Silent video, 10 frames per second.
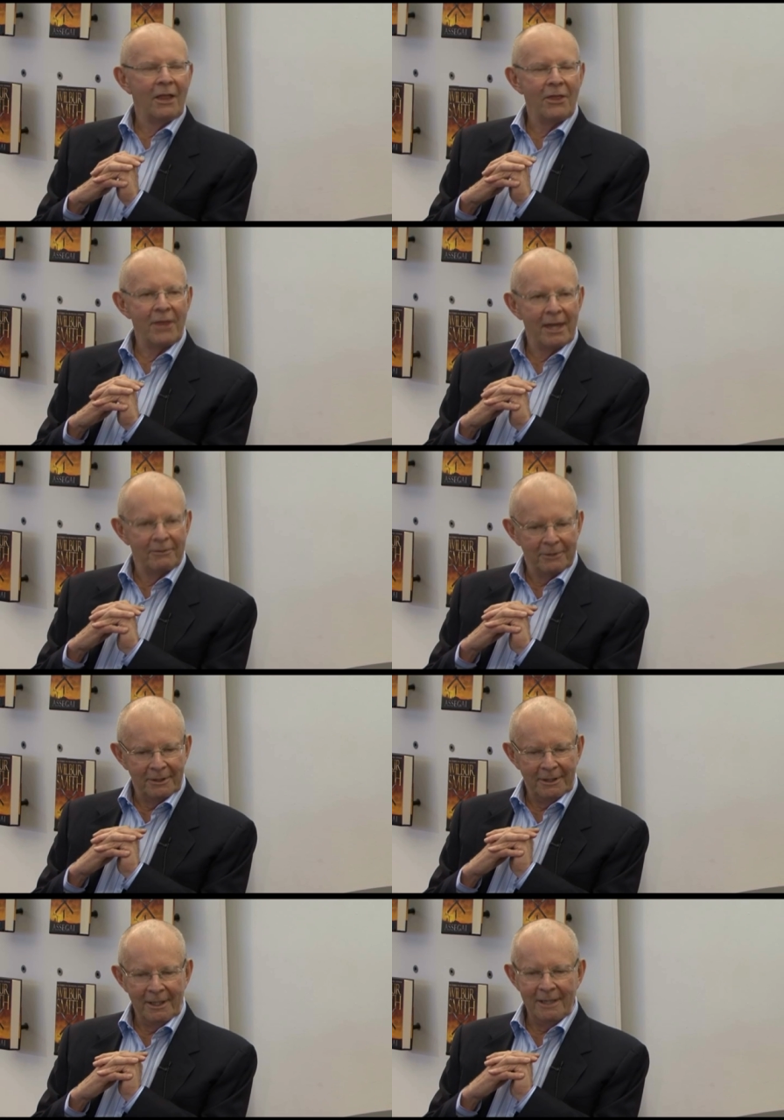They
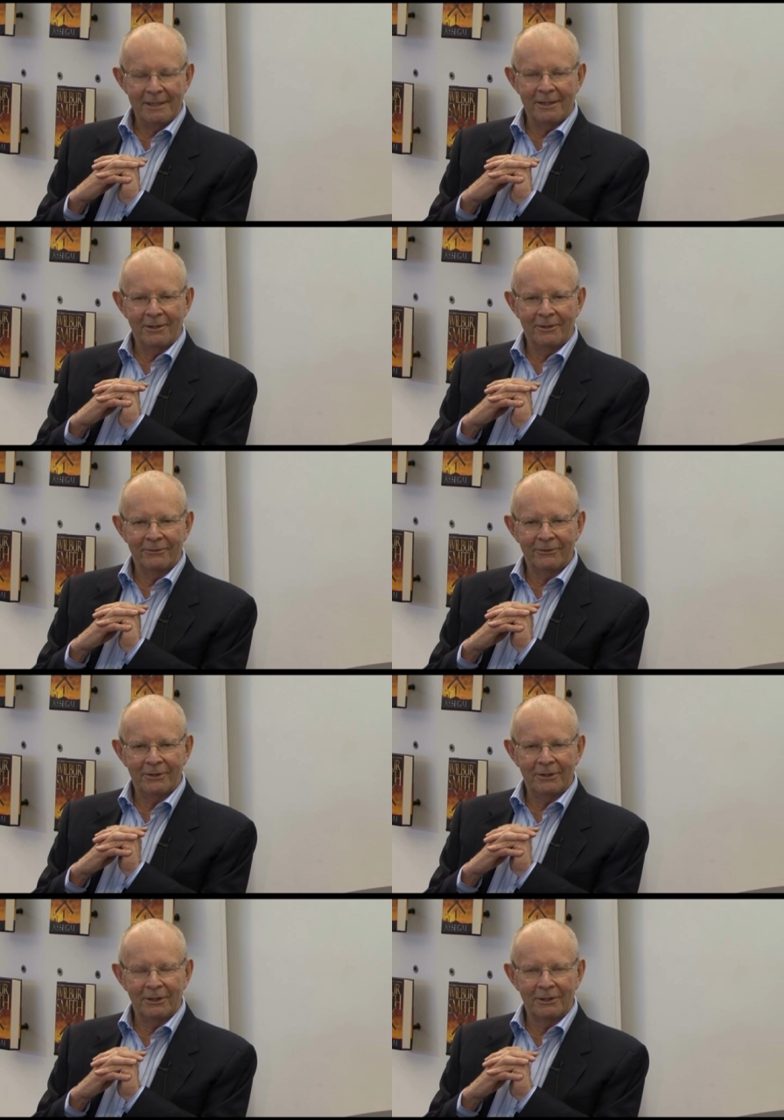were, yes. A lot of
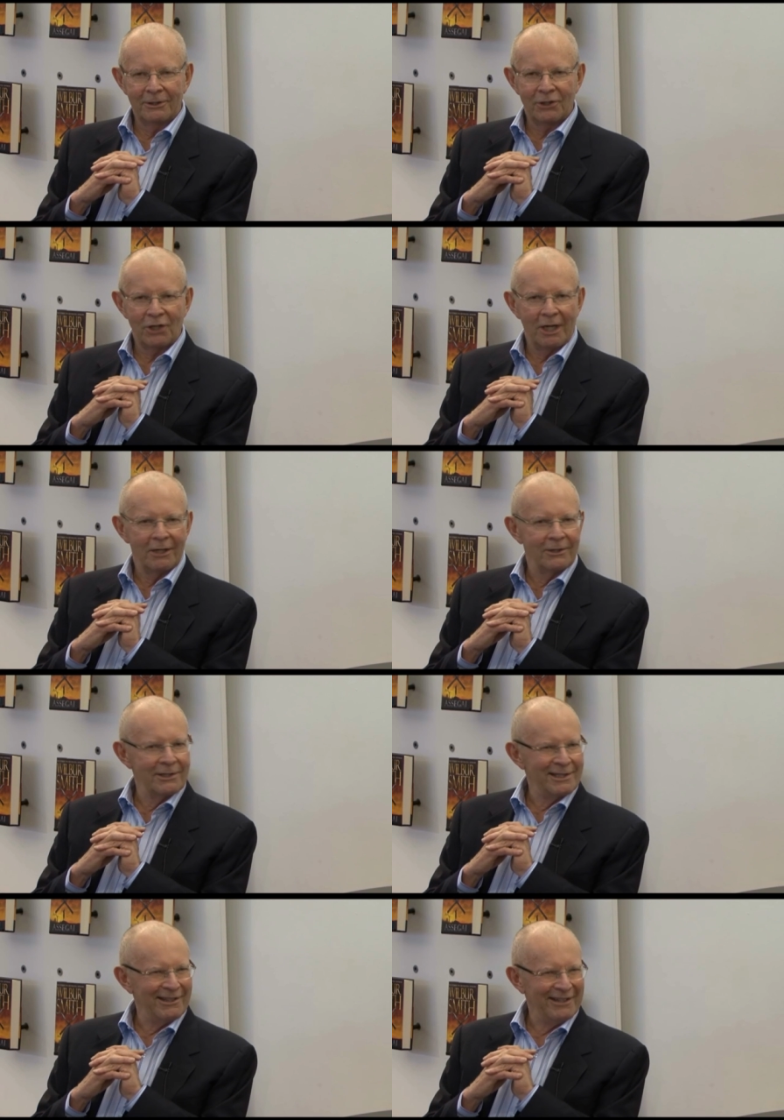cold
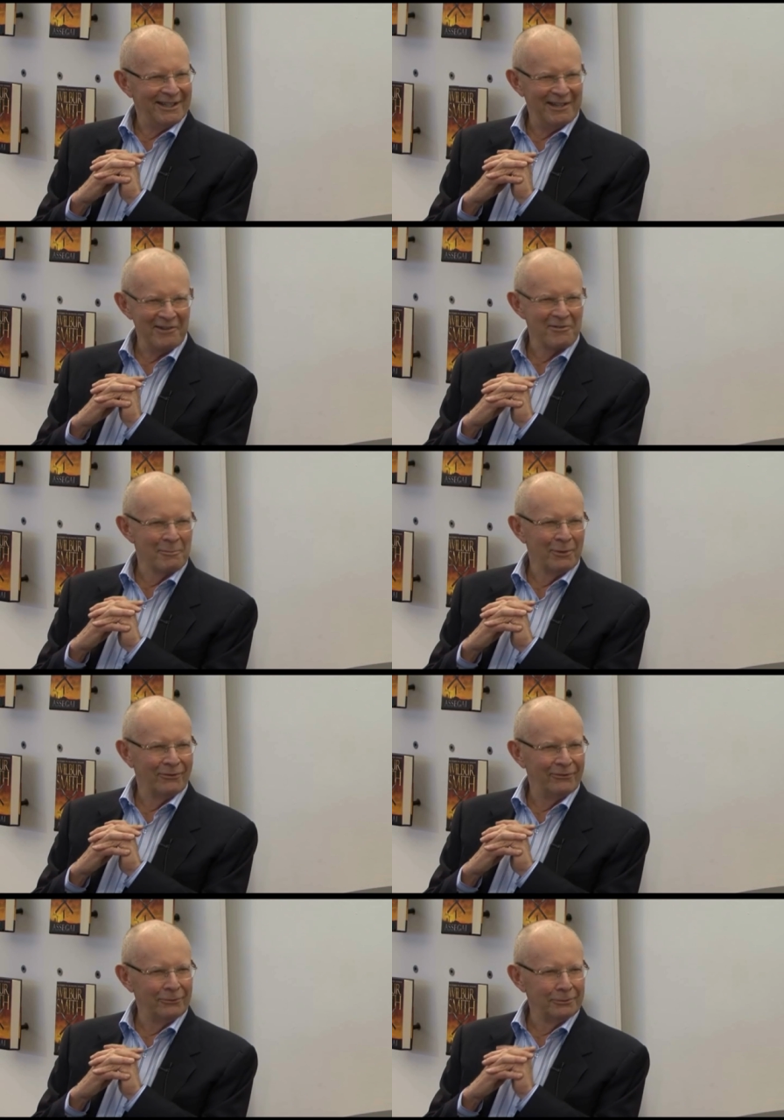showers, terrible
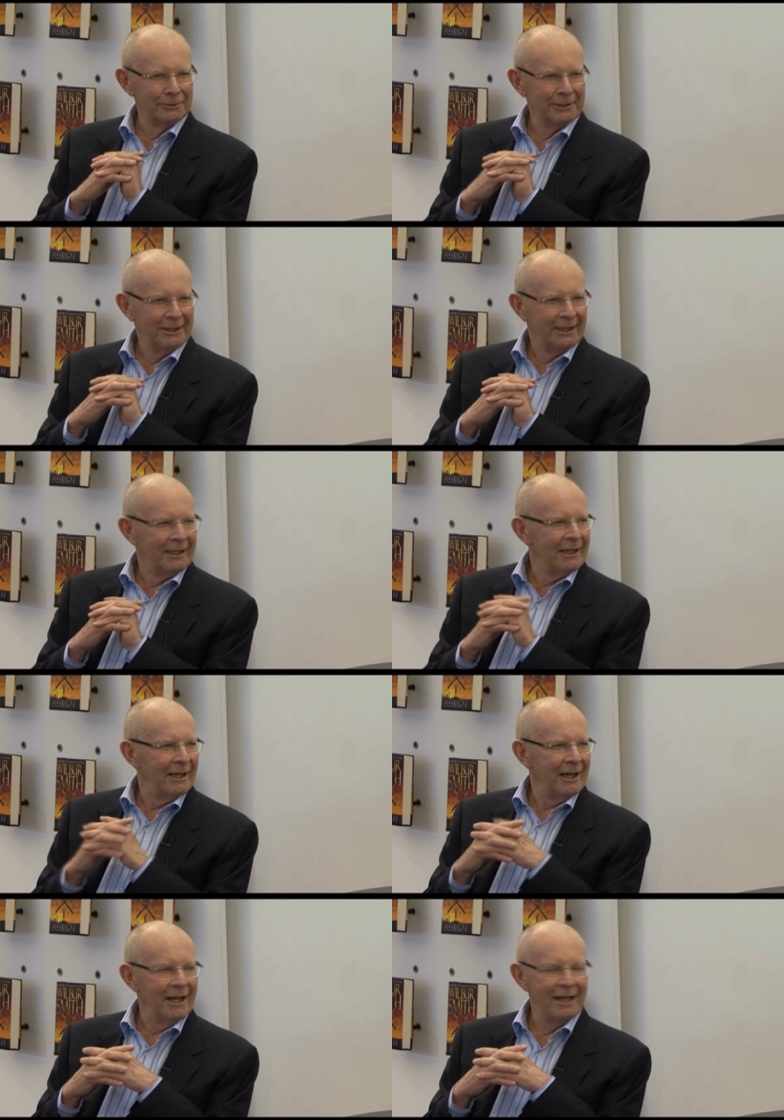food,
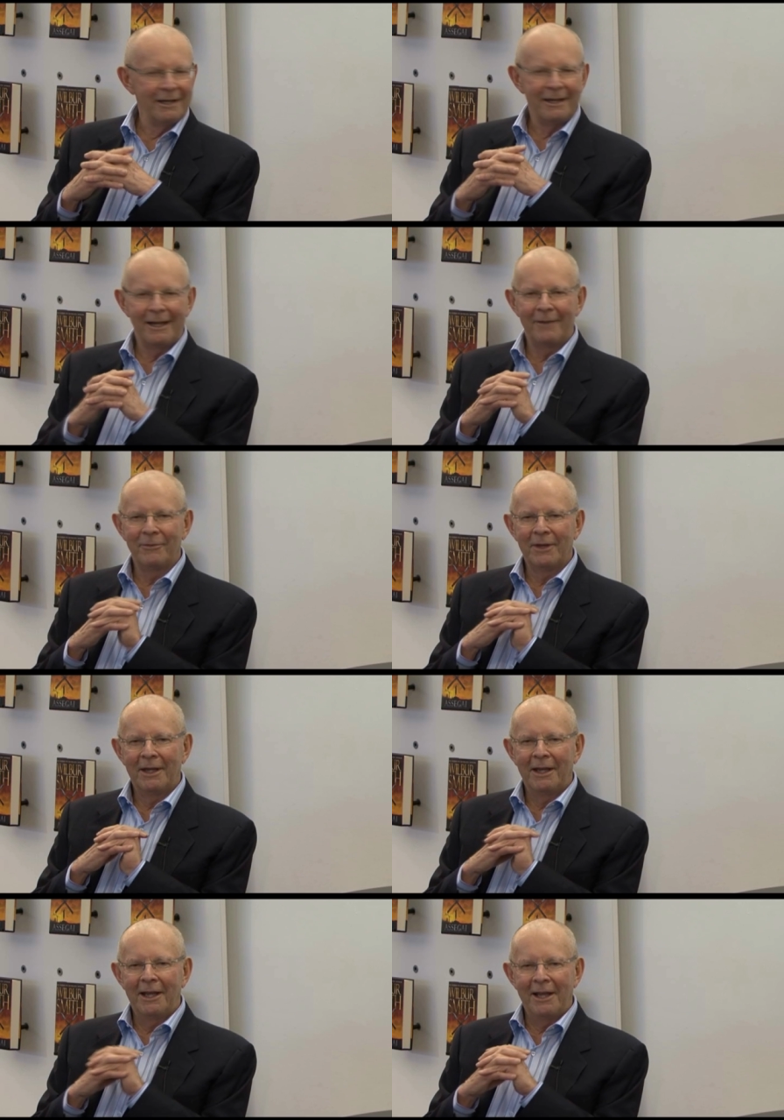and um,
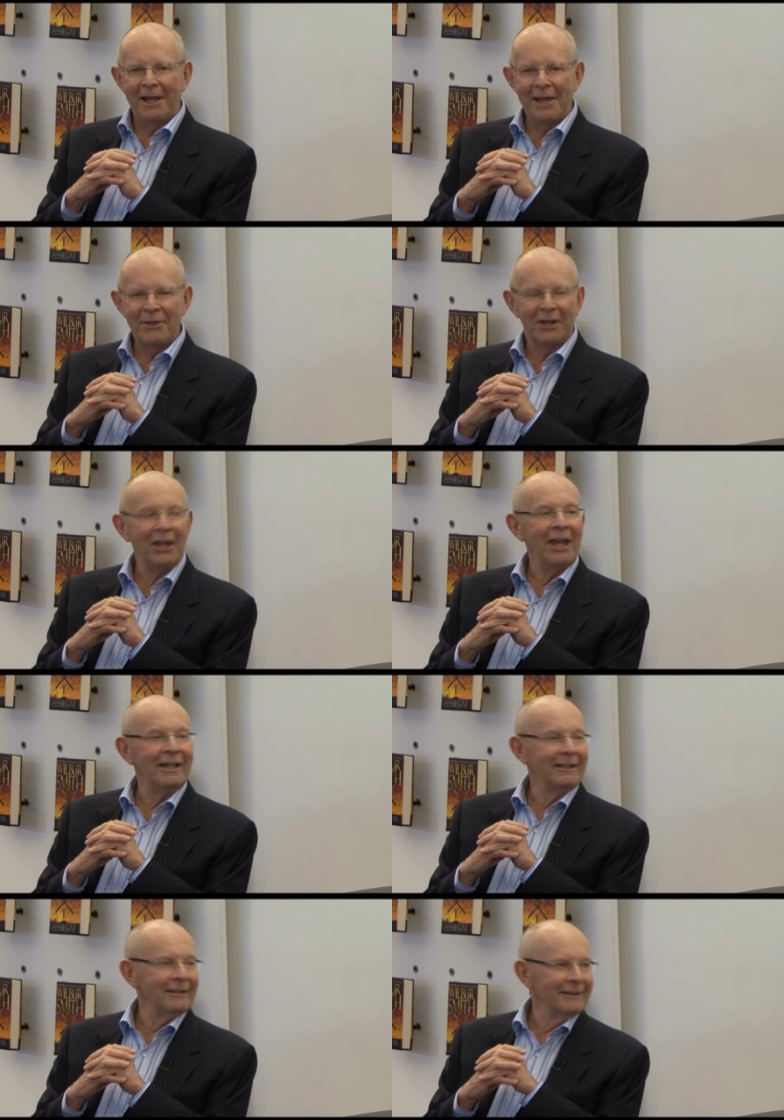and the
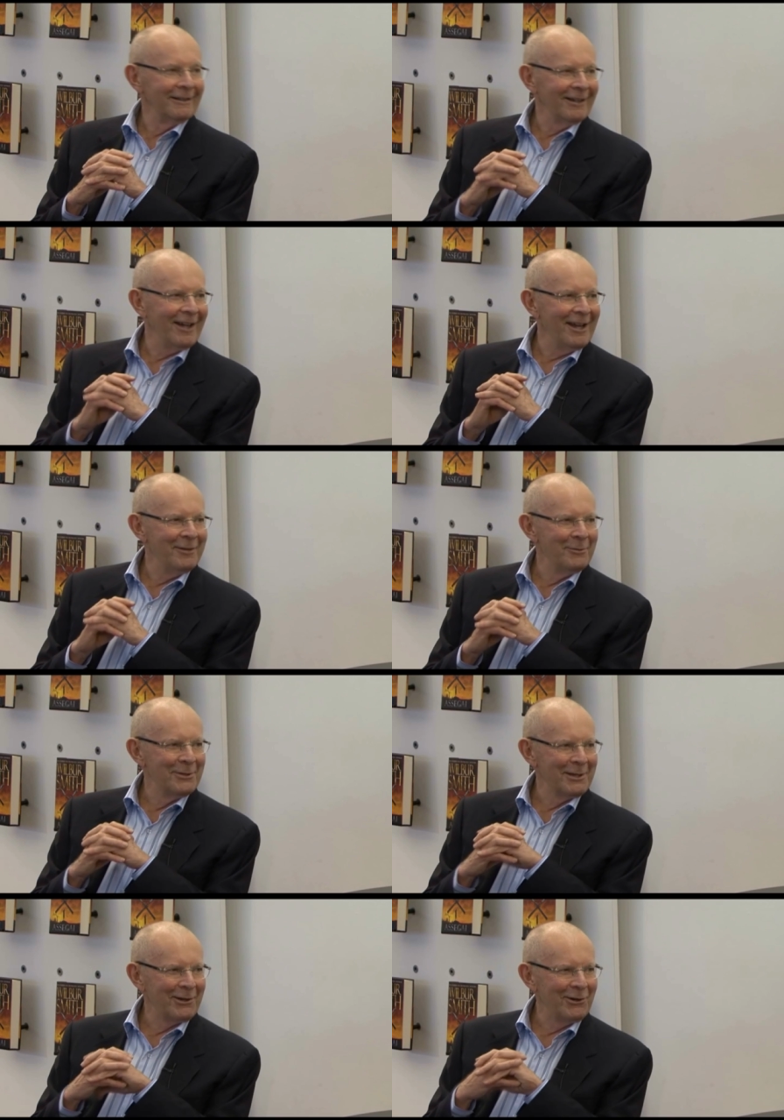cane. The cane
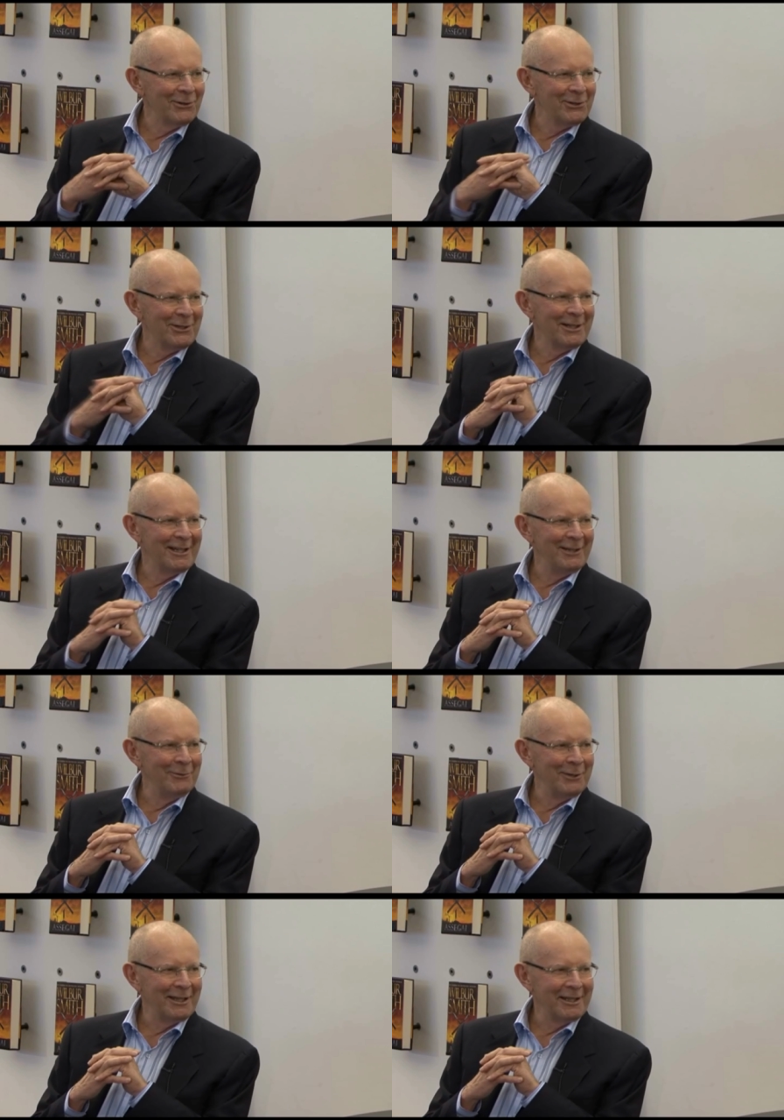was constantly
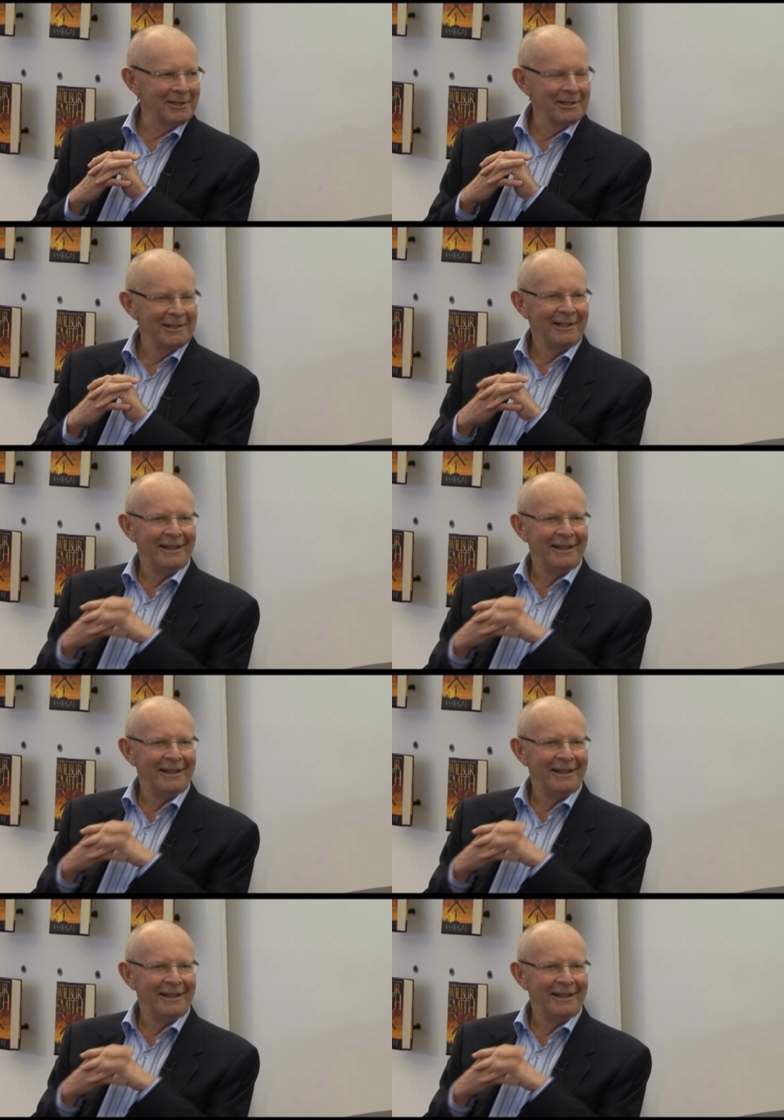with us.